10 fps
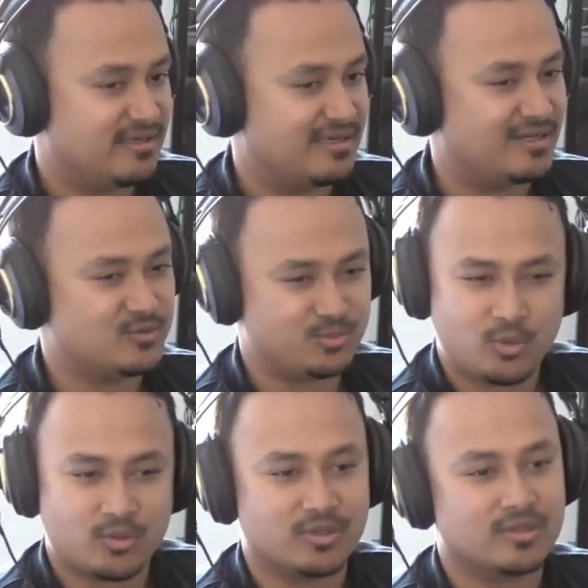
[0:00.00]
And I was
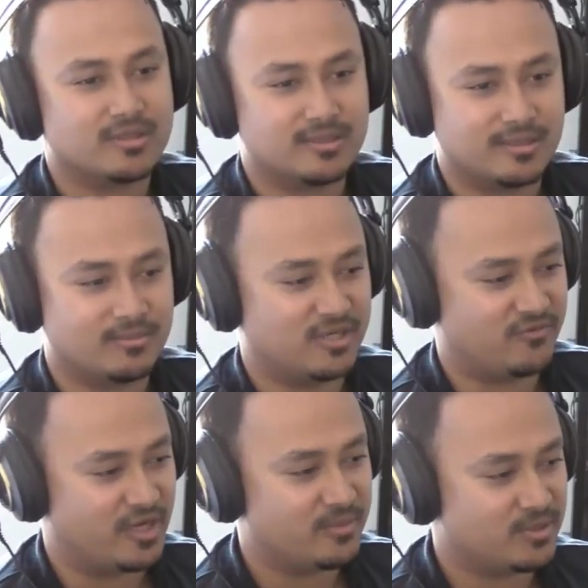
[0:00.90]
poor, and my
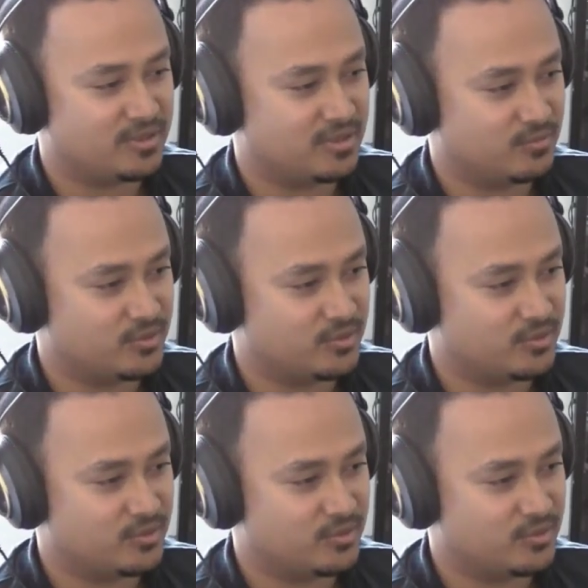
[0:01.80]
family